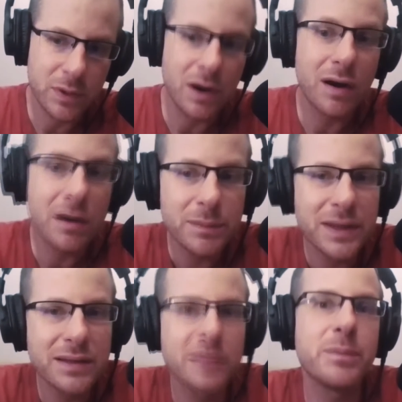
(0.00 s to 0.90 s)
but
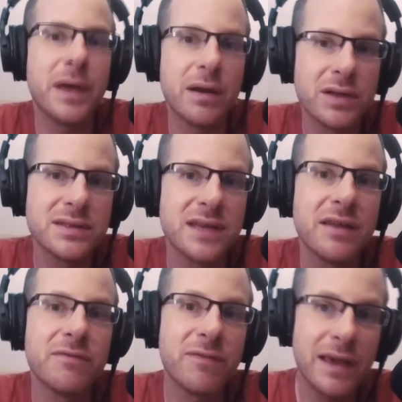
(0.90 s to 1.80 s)
harming the parents
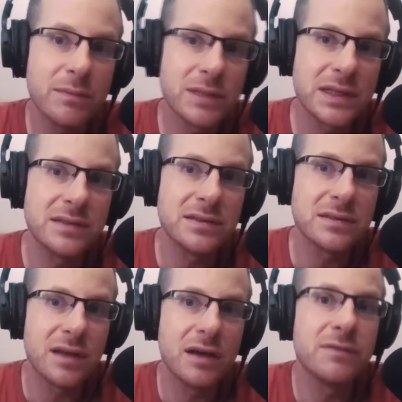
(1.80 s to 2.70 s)
and
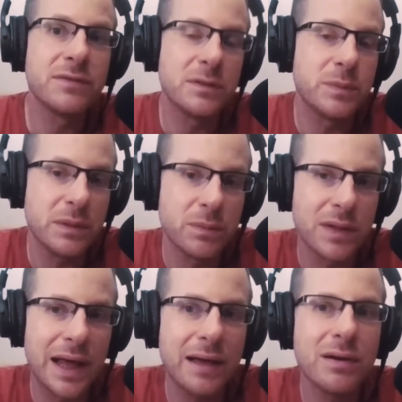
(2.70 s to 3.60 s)
families of the
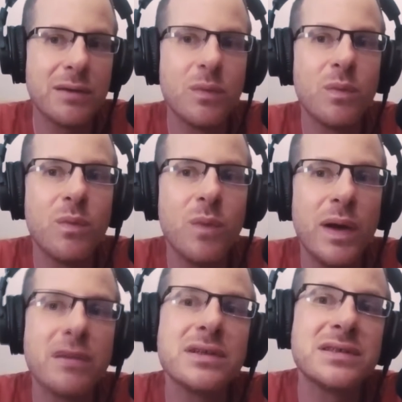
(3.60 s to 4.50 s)
people. How,
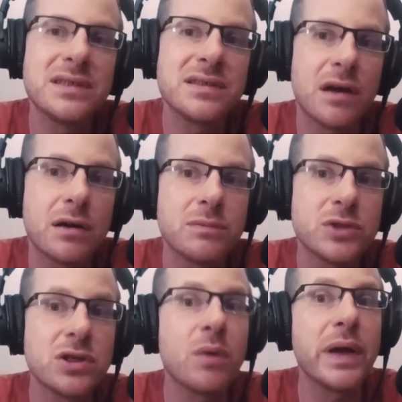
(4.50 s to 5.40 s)
where is this harm
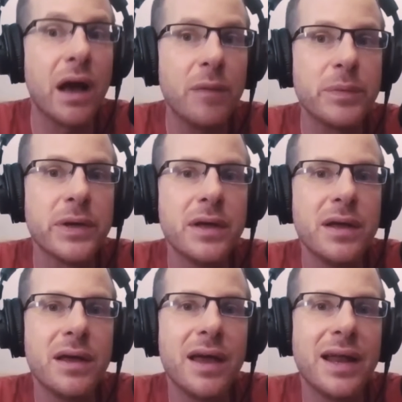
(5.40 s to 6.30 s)
showing up,
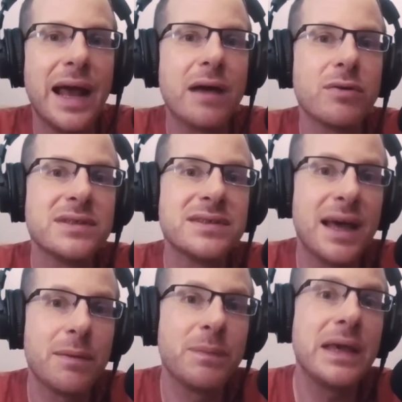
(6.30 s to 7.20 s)
and how is
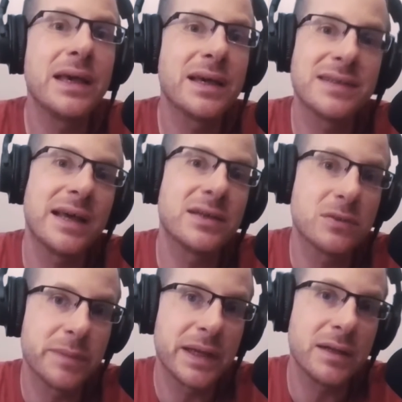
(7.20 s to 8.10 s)
that being
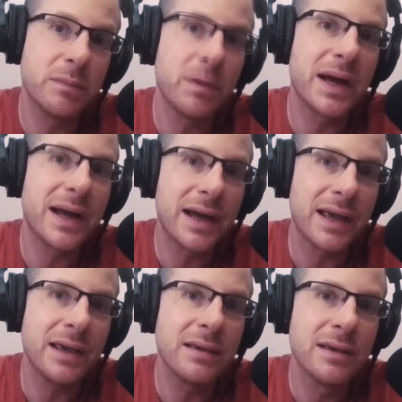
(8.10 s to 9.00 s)
exacerbated
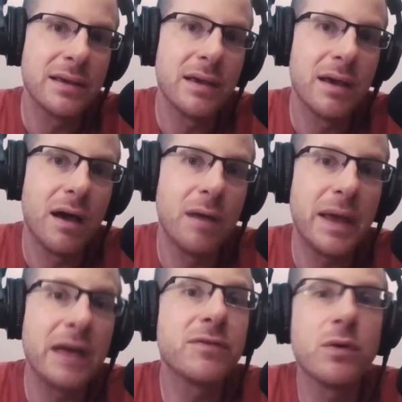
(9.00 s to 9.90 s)
by?
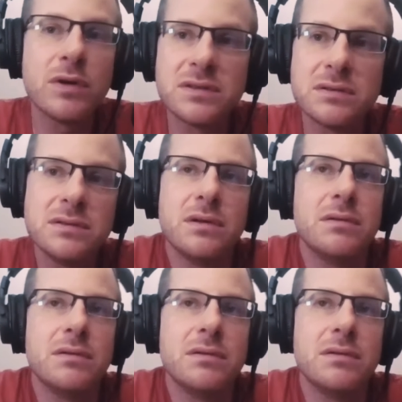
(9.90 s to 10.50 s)
Um, and of course,